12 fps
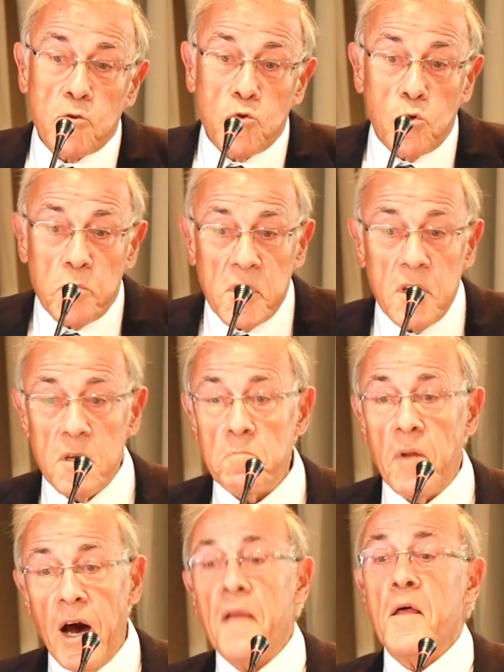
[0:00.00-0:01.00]
to be
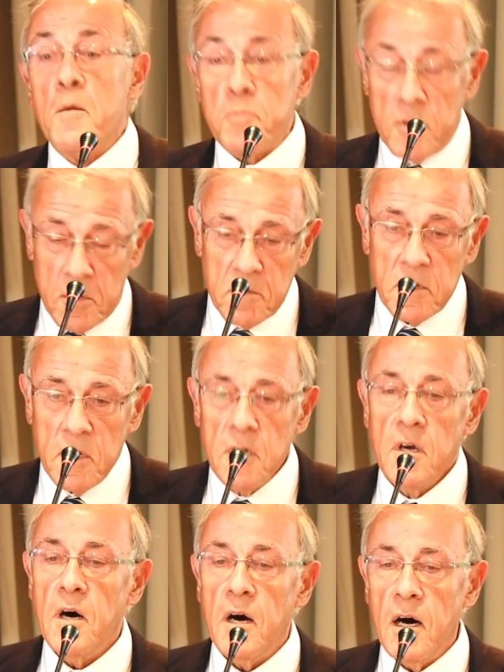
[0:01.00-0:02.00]
adopted
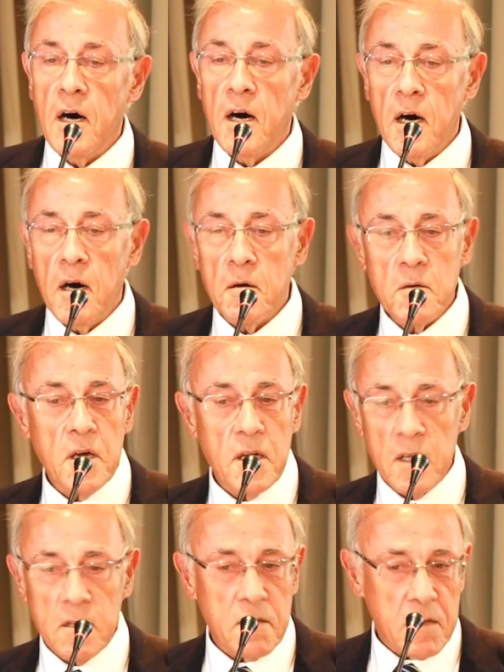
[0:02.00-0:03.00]

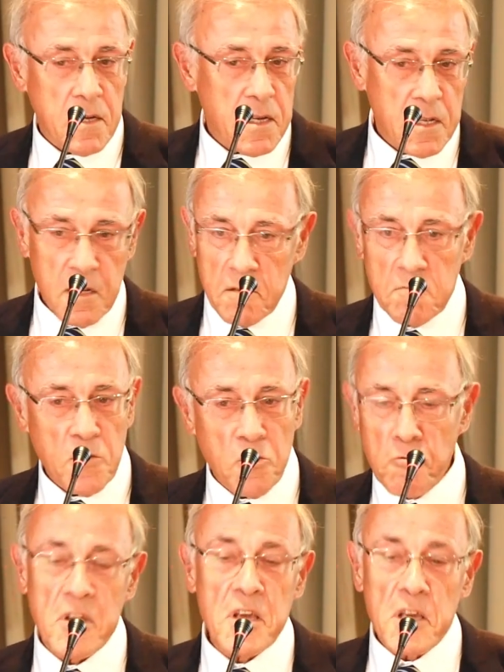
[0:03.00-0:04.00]
and
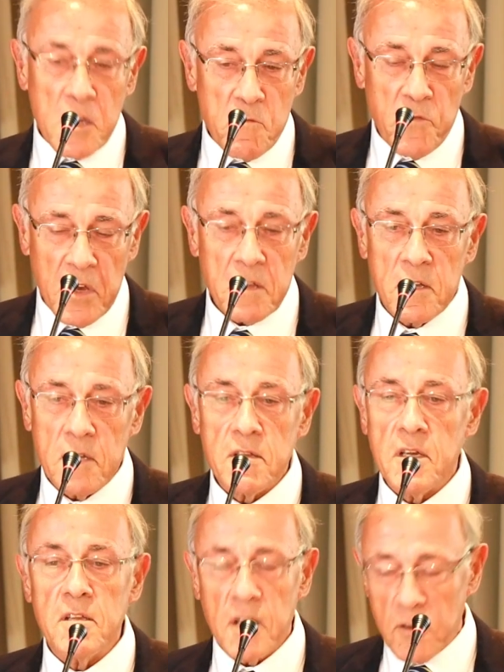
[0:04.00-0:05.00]
reinvented
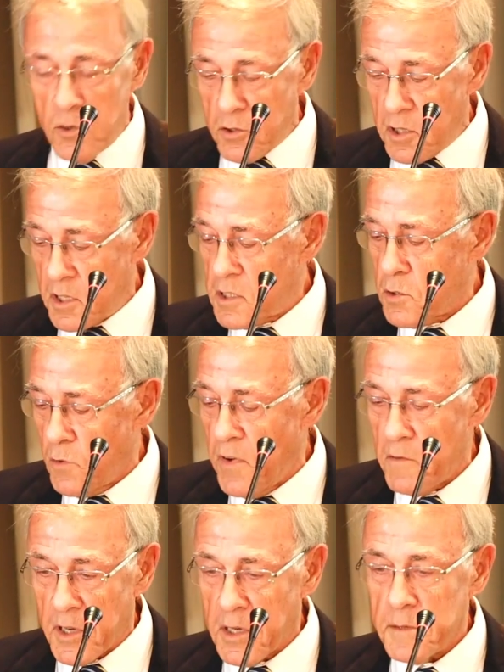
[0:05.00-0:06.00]
in the context of
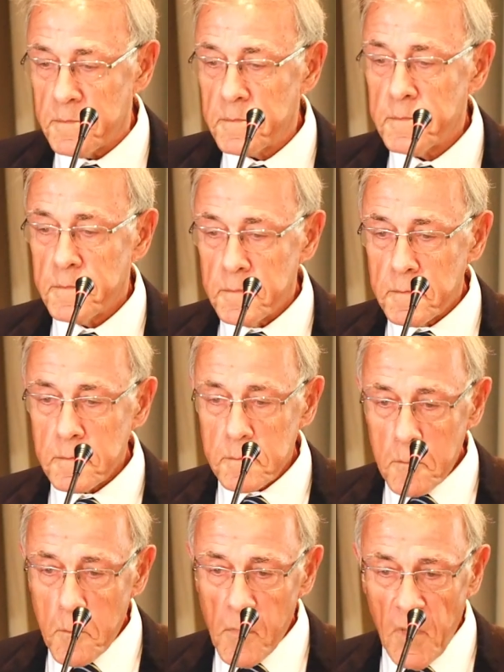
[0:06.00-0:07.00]
Africa.
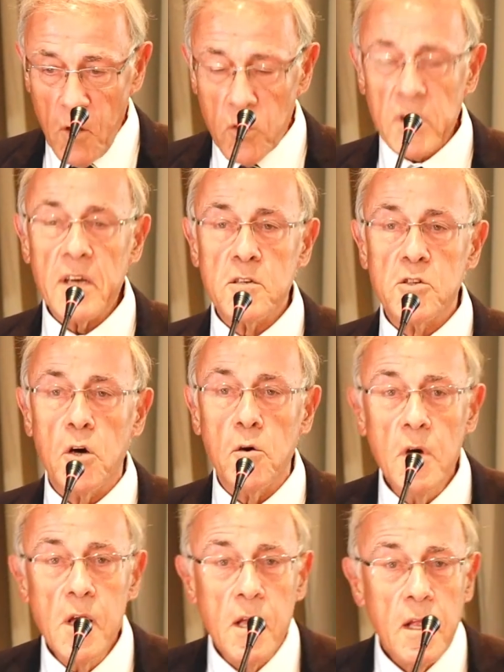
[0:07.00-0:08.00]
Okay,
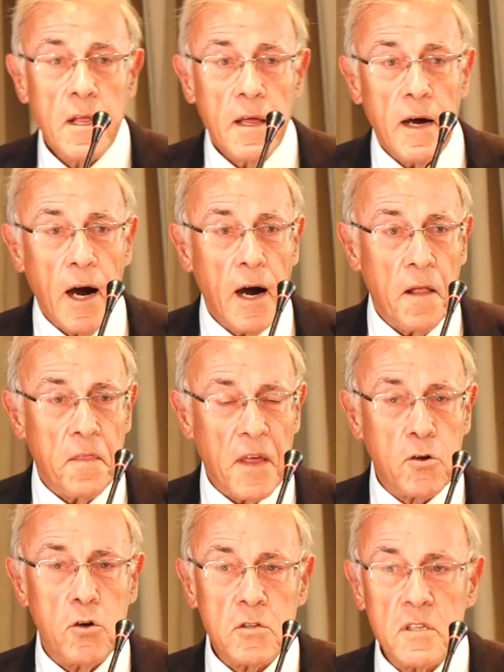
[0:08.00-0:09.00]
so the
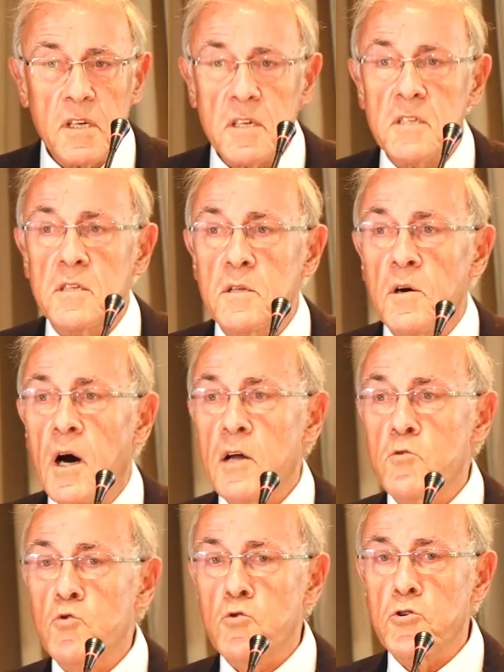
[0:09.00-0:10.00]
context
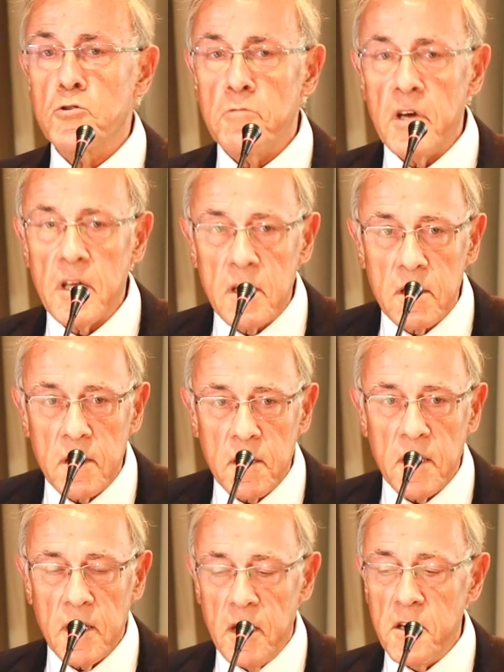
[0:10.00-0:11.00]
to create
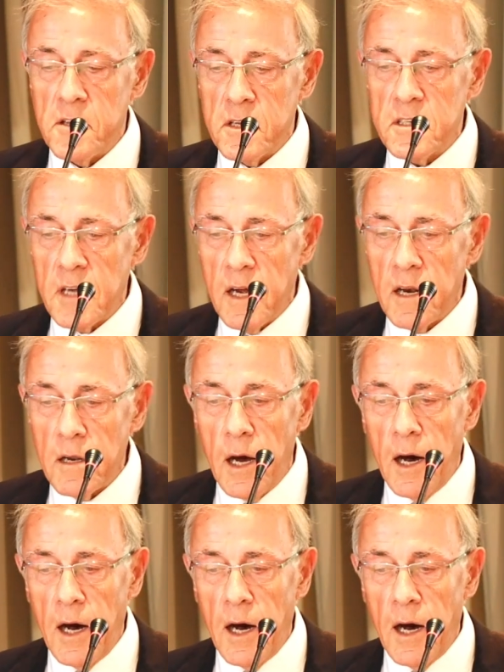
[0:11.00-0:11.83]
the ASR